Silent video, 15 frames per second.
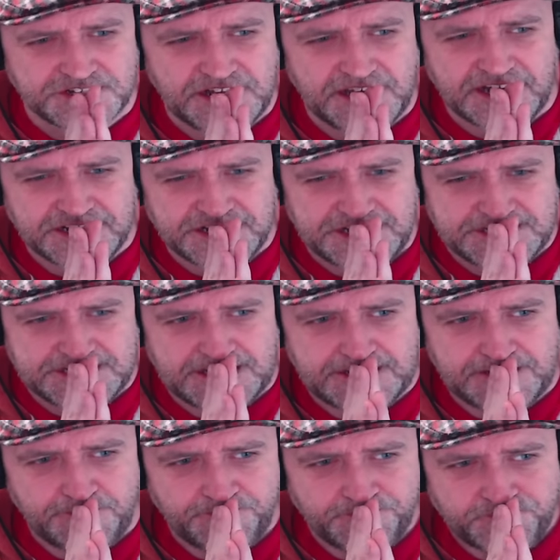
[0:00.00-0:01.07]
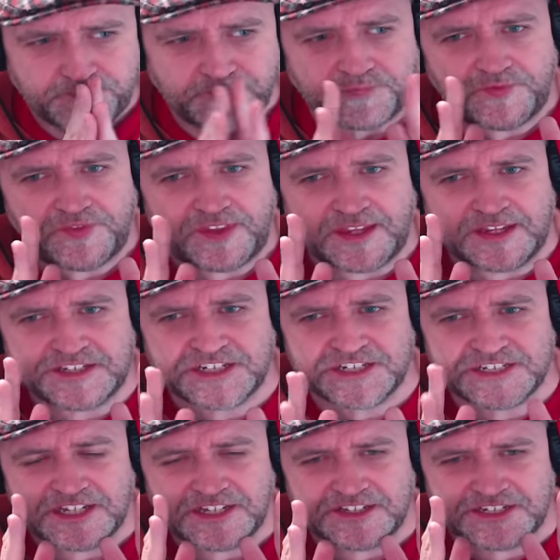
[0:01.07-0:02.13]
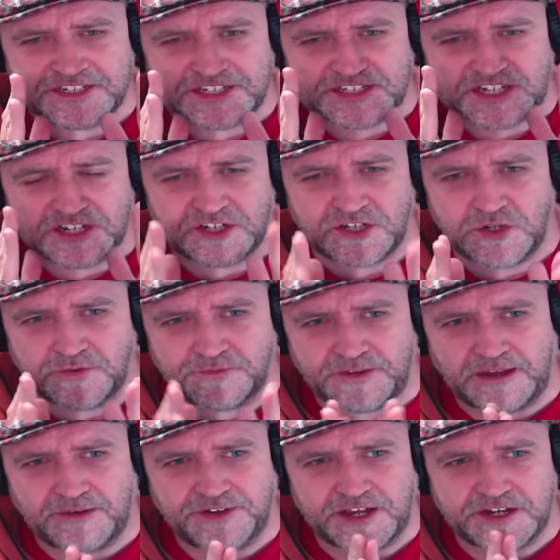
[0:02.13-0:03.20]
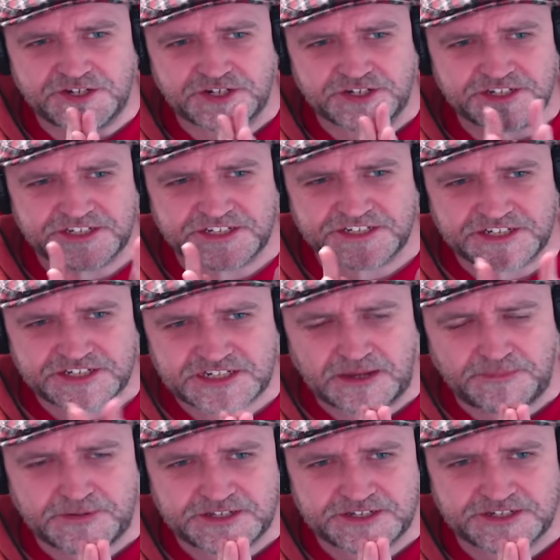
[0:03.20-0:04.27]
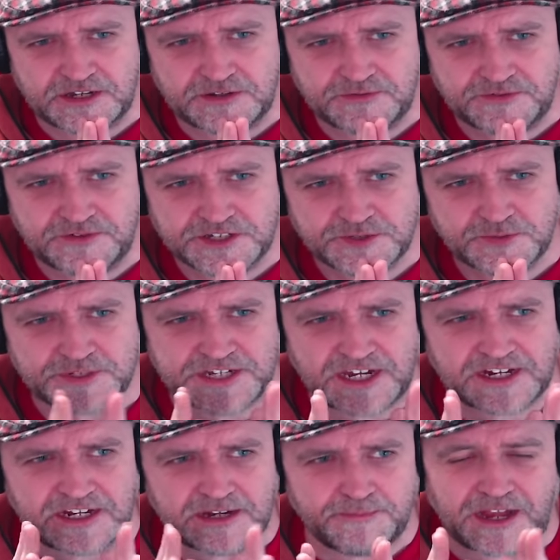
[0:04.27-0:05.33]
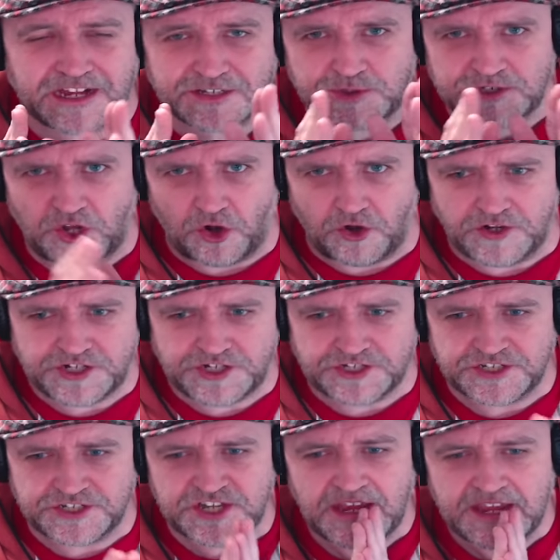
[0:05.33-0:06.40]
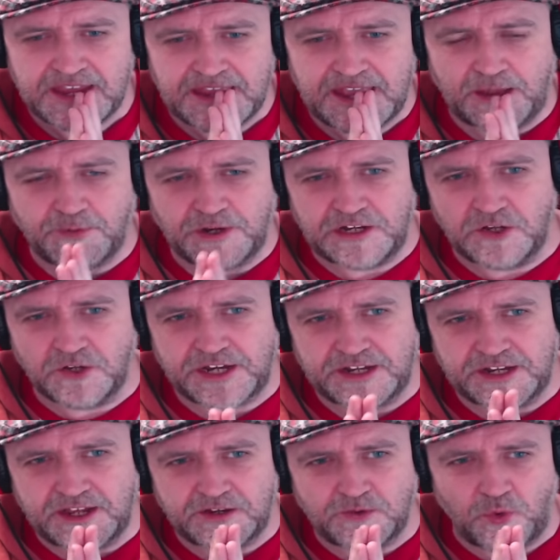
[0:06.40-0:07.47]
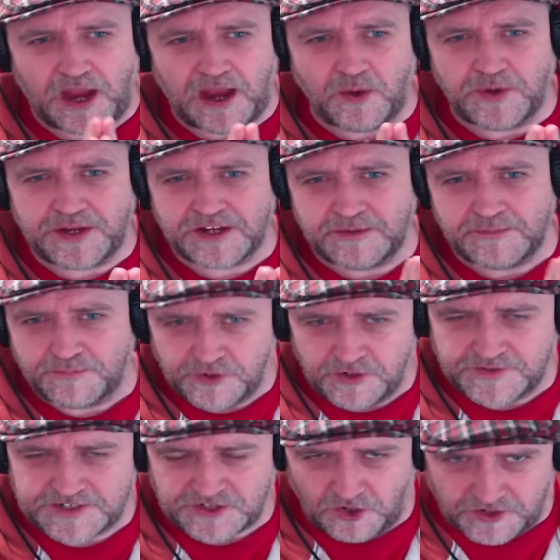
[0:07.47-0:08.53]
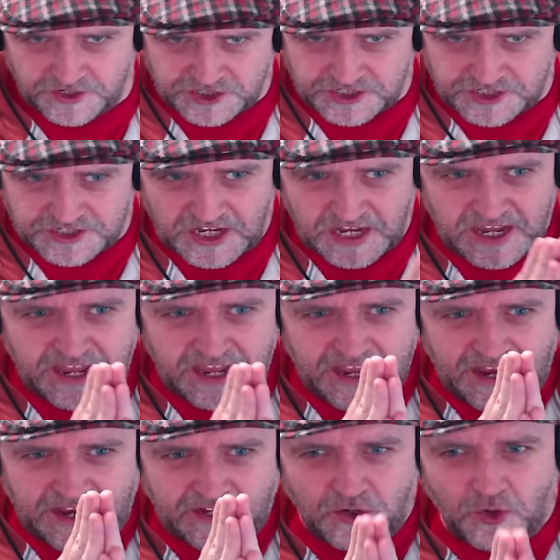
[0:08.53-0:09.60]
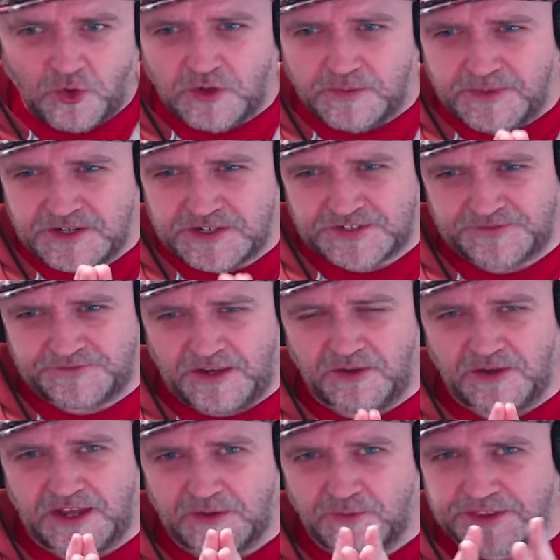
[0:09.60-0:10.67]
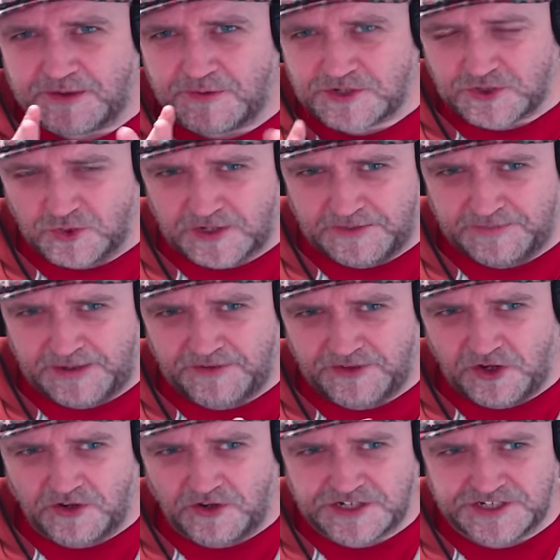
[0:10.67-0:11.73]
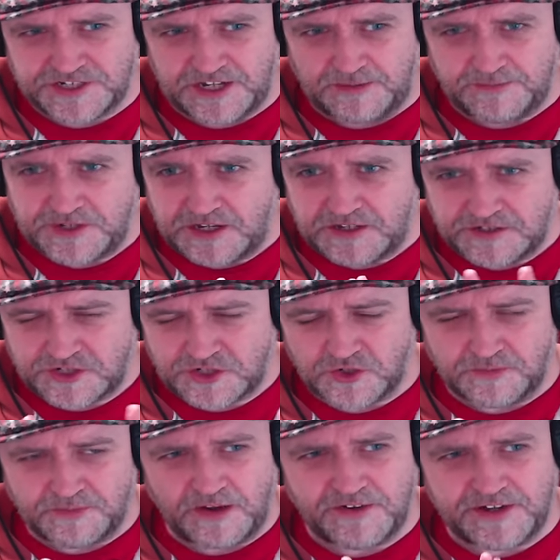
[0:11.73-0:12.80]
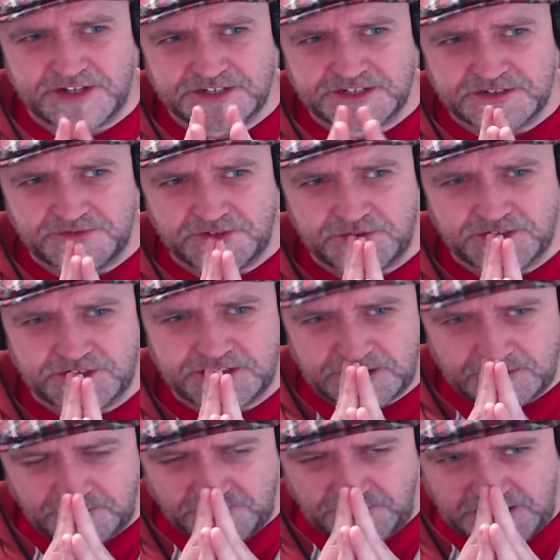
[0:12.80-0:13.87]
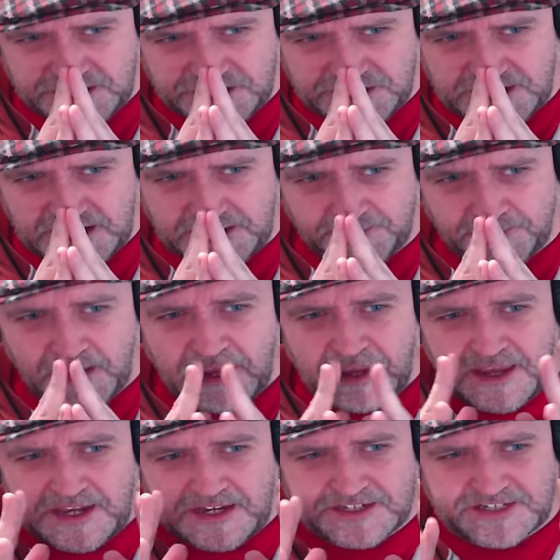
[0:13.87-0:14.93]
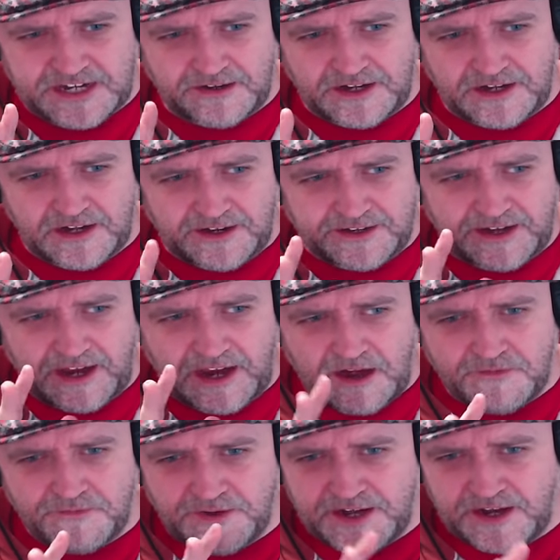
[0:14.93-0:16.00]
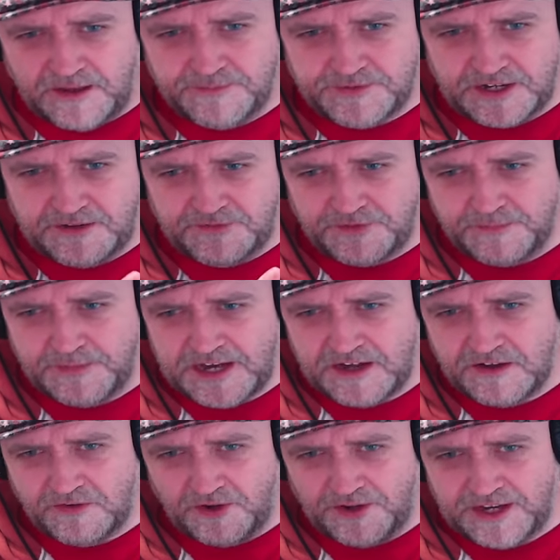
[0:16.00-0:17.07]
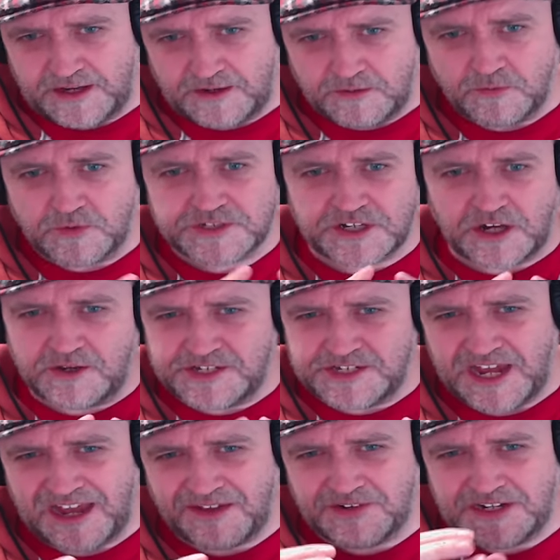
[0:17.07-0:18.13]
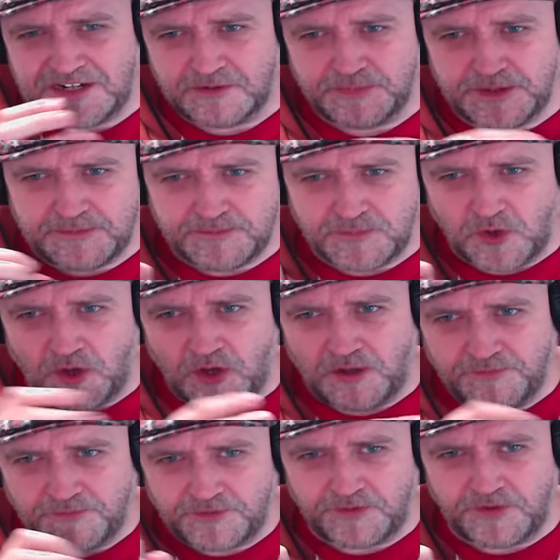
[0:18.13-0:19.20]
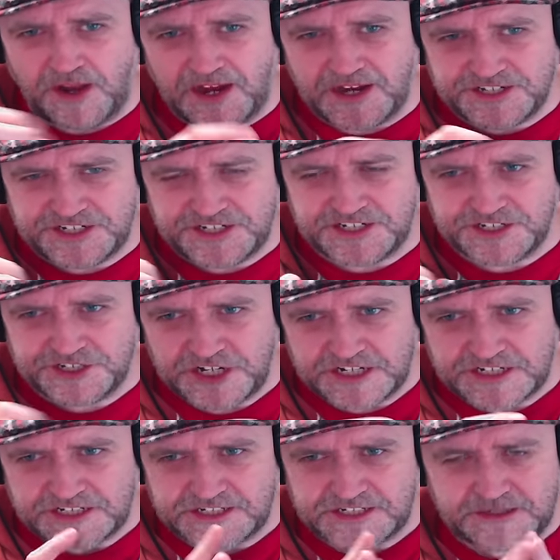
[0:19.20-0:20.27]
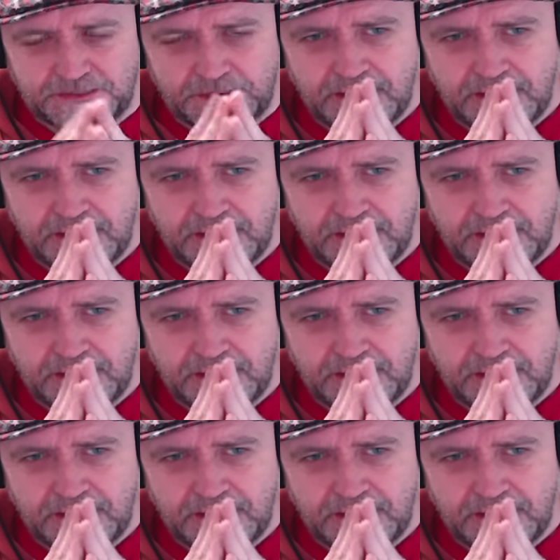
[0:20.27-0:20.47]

they actually said, This is, this is a new foundation. This is a stepping stone for us. We're taking it back to its origins, and we're looking at how we can improve its origins. And it almost felt like when they were talking about the Origins update, the Sean Murray interview that he did with I G N, it sounded like every update from here on in was going to have a little bit more variety injected in.